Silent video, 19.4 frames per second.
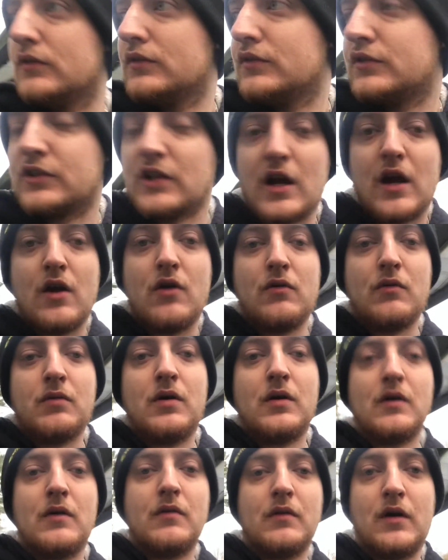So
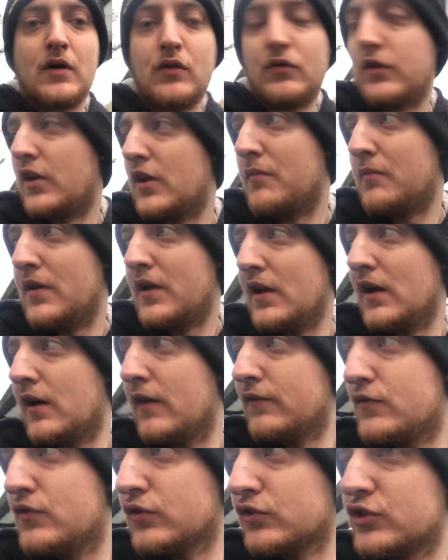hold on a minute,
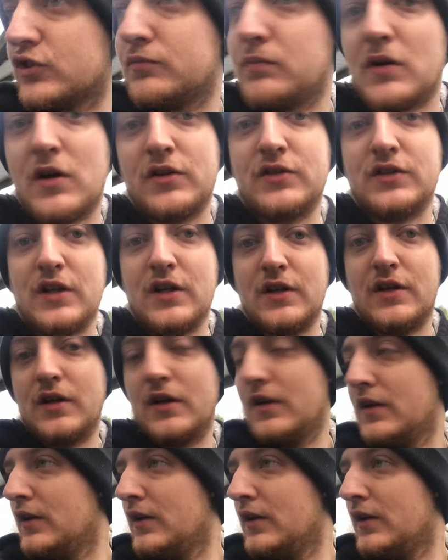I've just spotted